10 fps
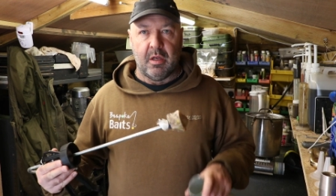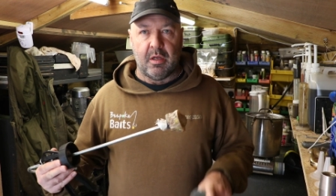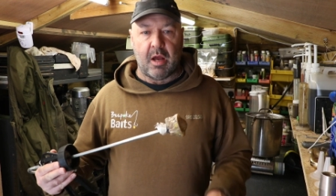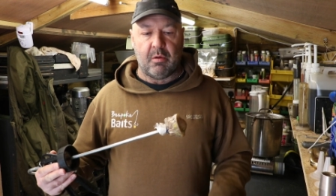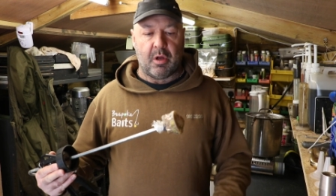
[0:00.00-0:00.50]

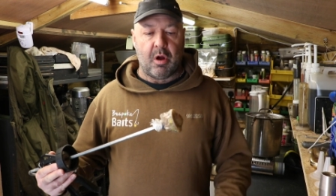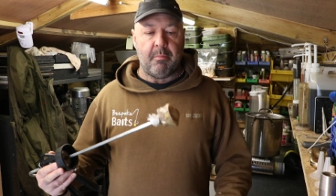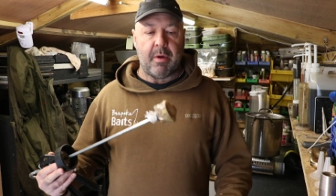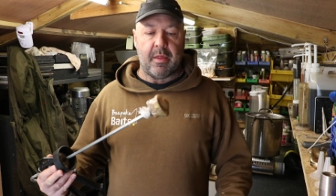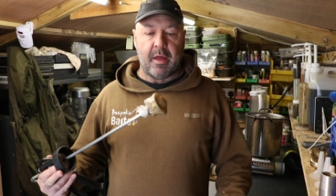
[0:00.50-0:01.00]
Now to
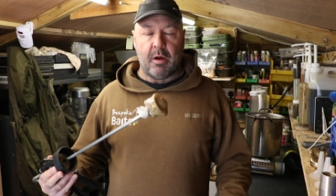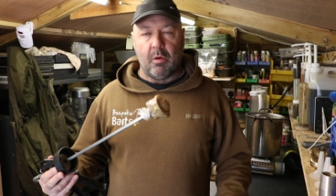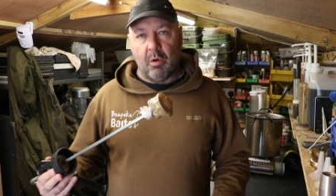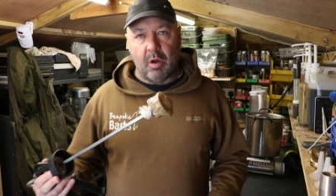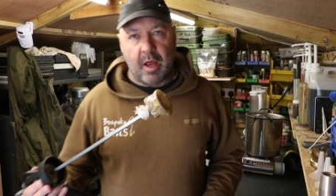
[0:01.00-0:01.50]
combat that,
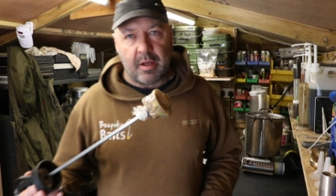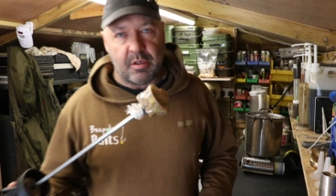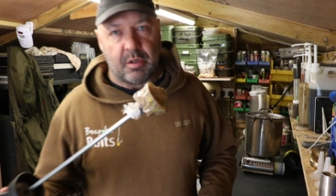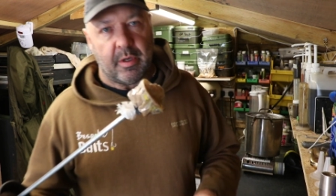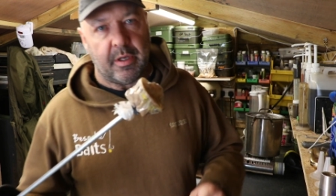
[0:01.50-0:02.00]
all I
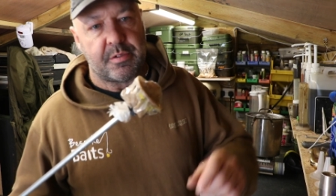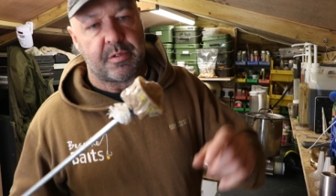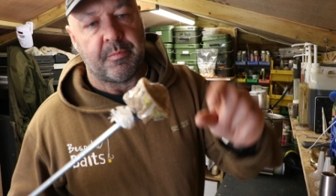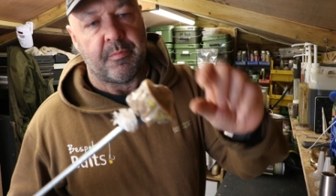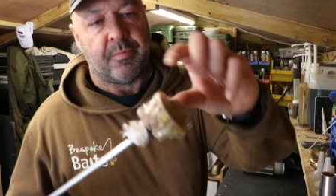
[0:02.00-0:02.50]
do is
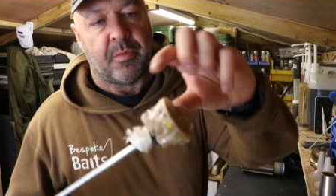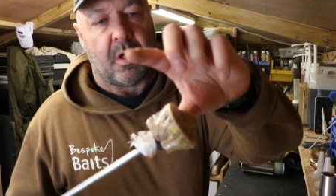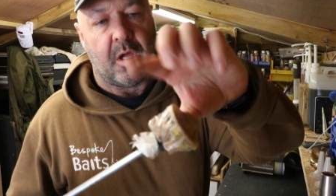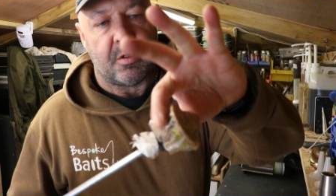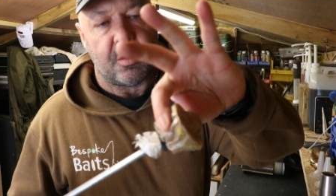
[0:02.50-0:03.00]

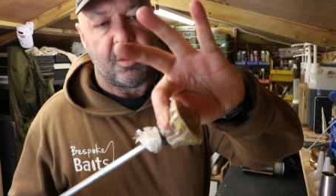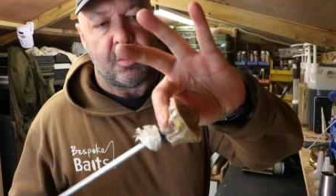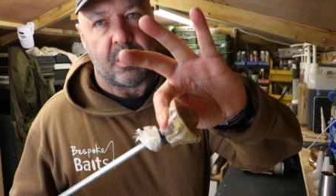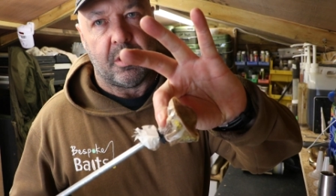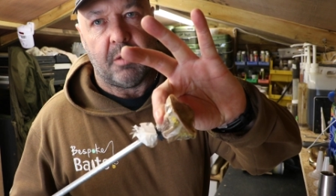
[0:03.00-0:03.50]
I'll just
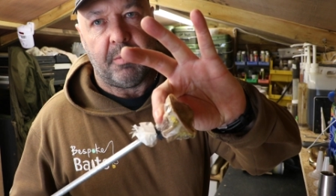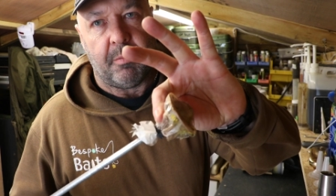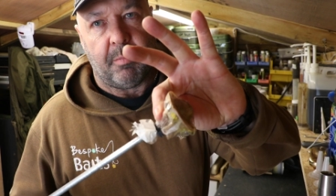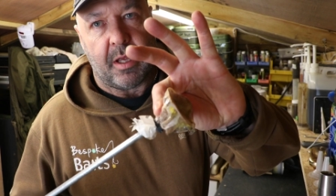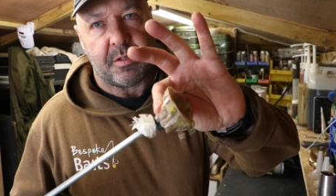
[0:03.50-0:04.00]
use a little bit
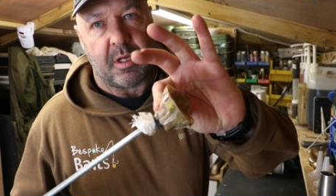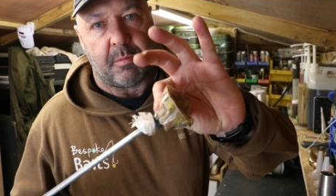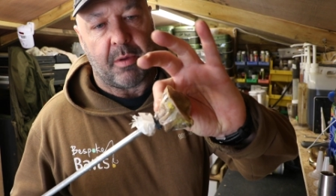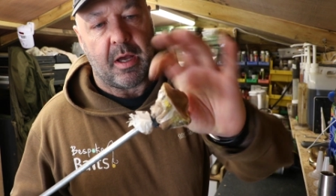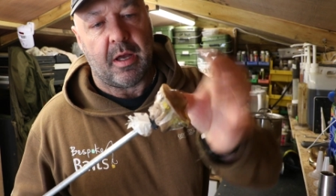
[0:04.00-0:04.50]
of plastic
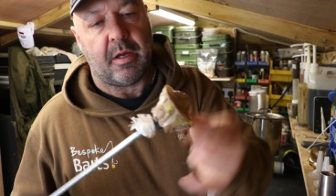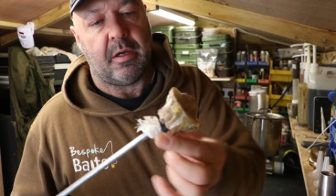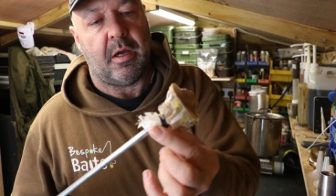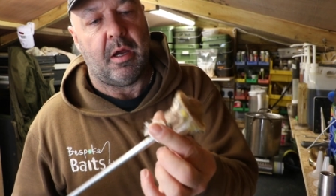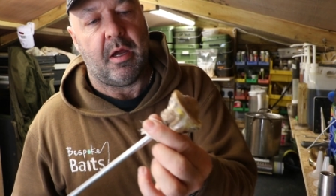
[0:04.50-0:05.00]
bag
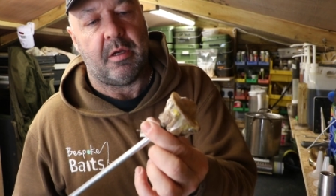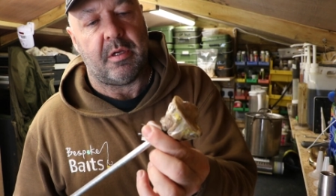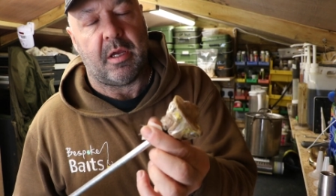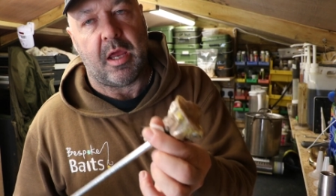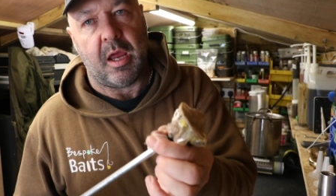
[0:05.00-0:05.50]
and a
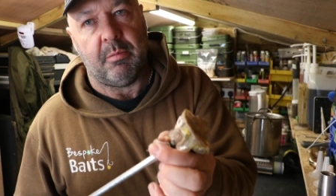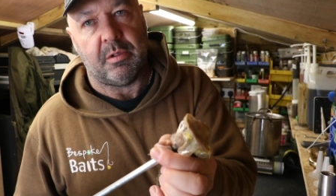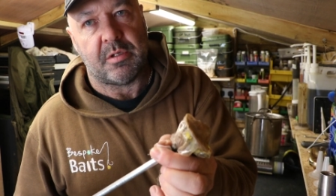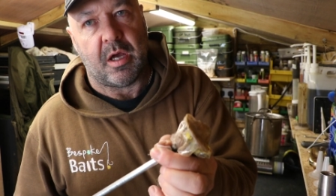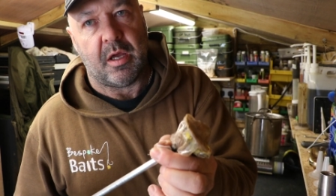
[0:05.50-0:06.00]
cable
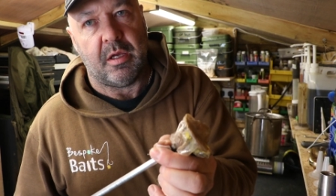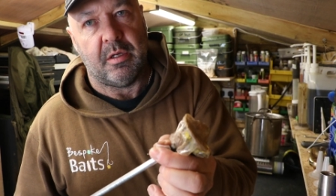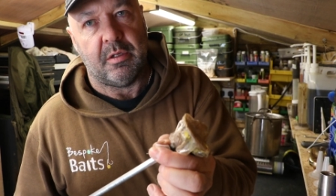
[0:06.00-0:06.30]
tie,